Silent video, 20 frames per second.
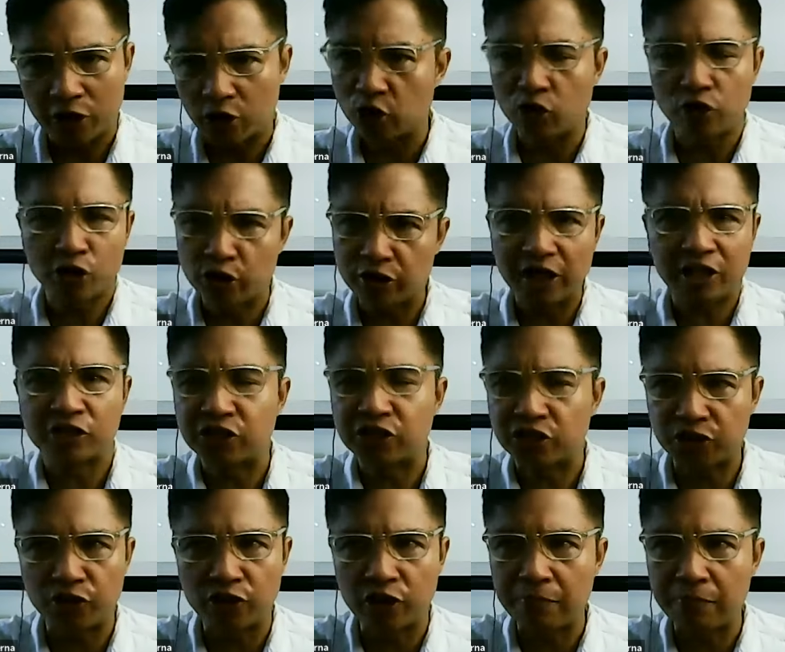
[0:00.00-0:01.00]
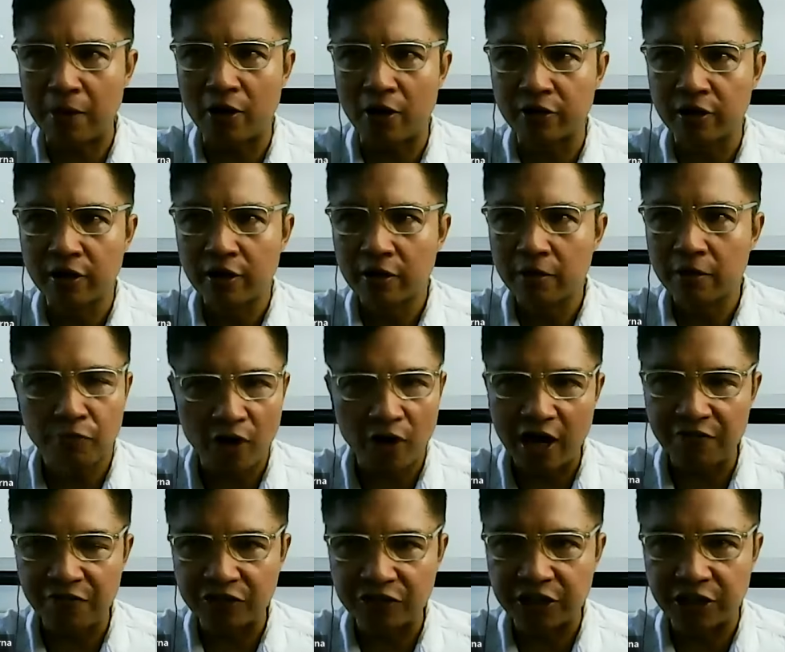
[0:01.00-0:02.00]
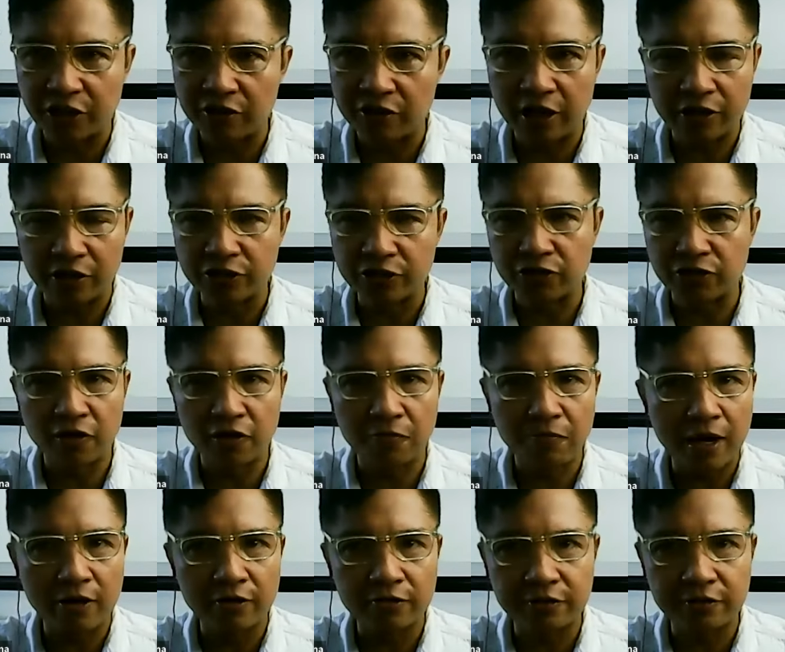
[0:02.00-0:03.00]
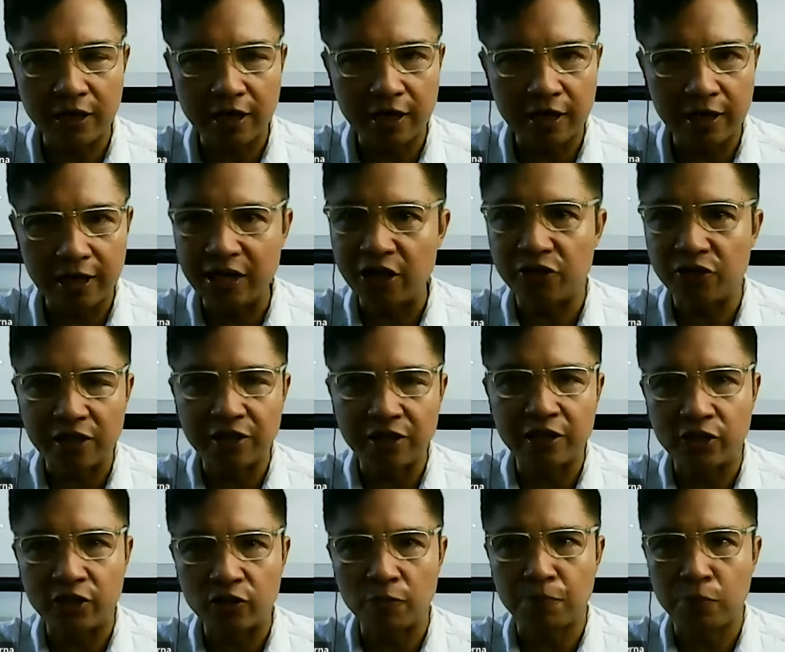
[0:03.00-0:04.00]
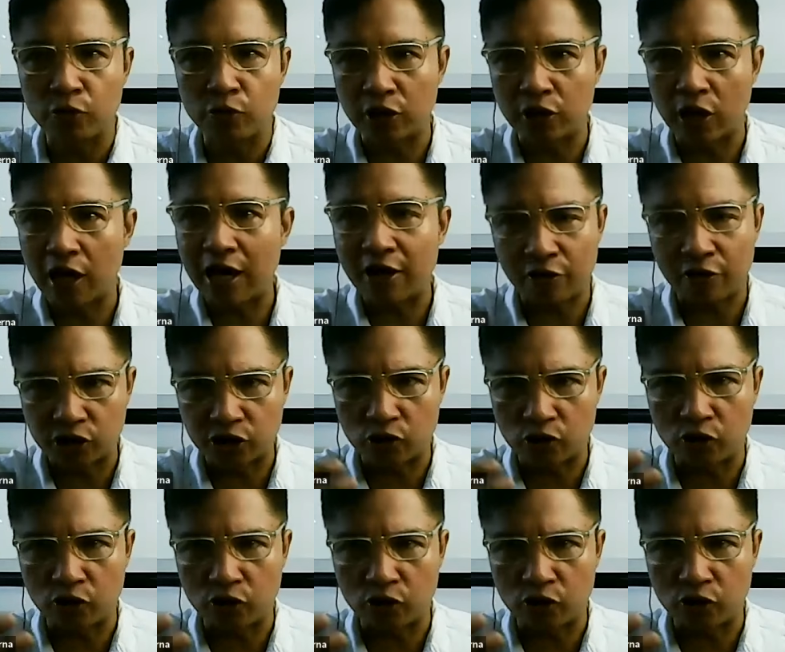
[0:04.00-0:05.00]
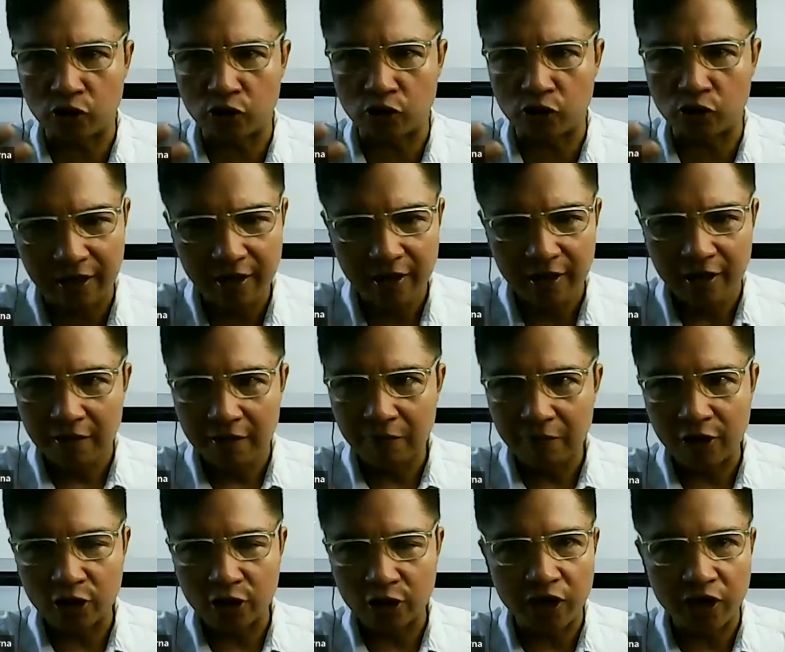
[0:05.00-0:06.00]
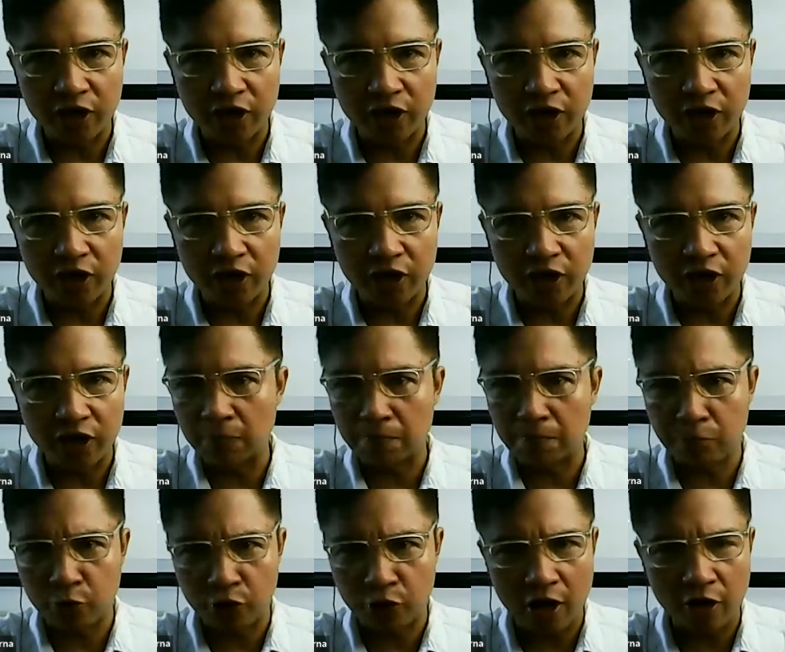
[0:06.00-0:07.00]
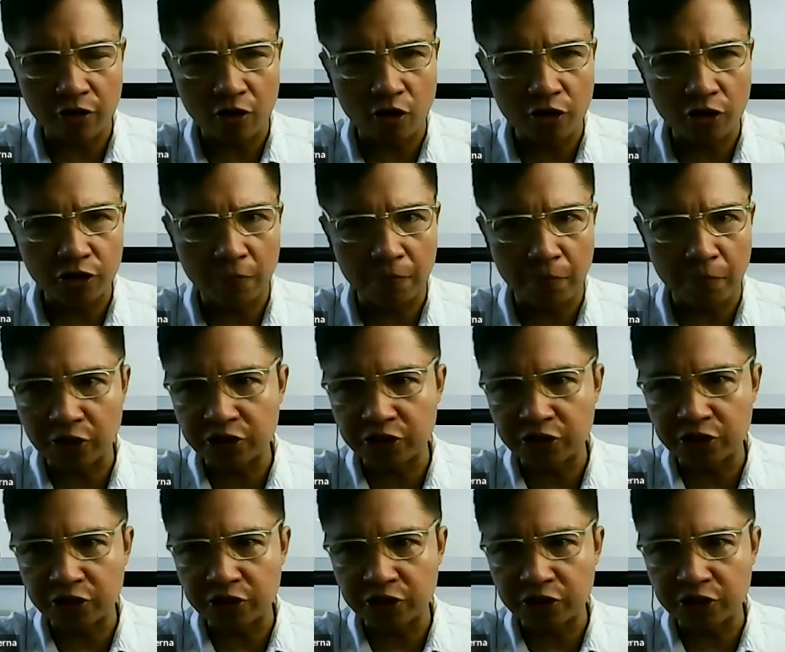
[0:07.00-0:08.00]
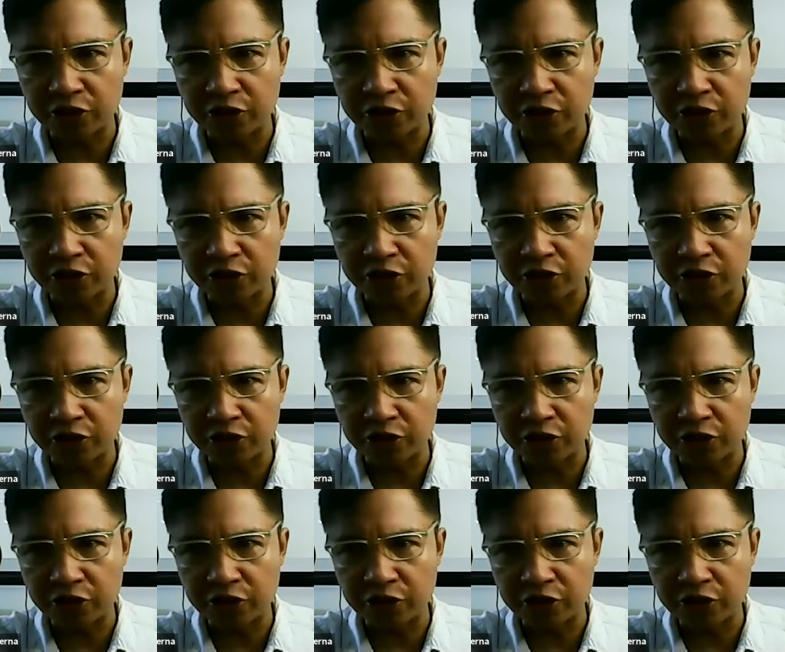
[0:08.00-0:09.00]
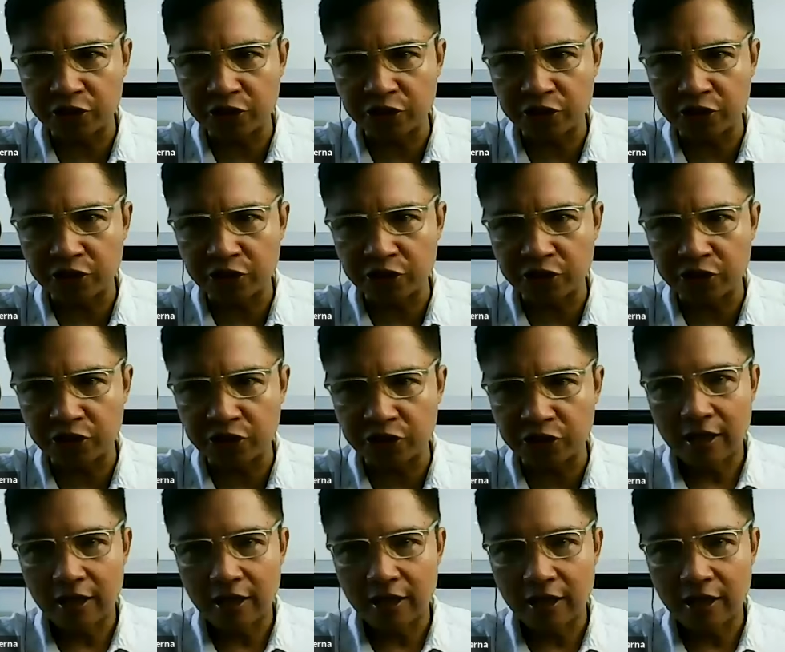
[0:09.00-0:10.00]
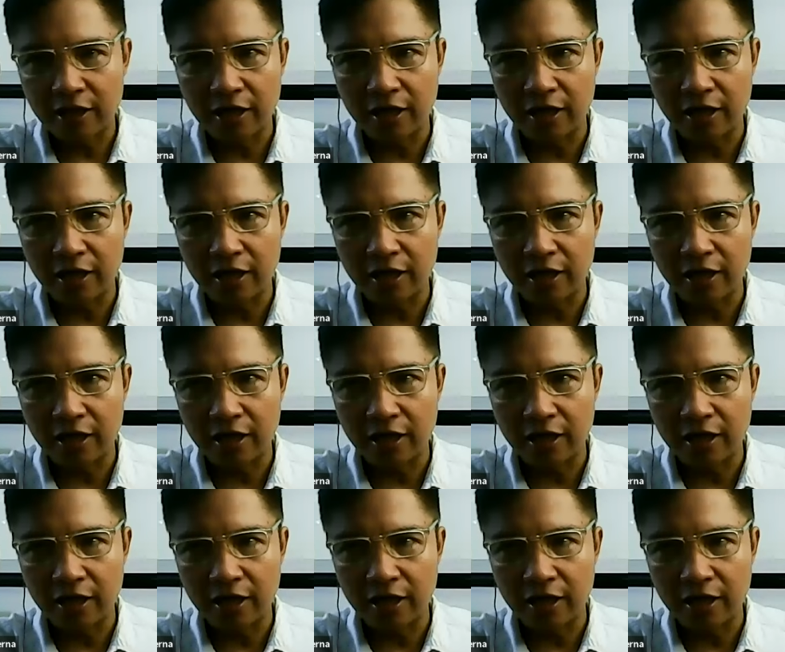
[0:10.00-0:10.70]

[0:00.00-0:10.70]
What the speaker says: You're not concerned about privacy. You're not concerned about anything that you put out on social media, because whatever it is that you put out on your personal page, right?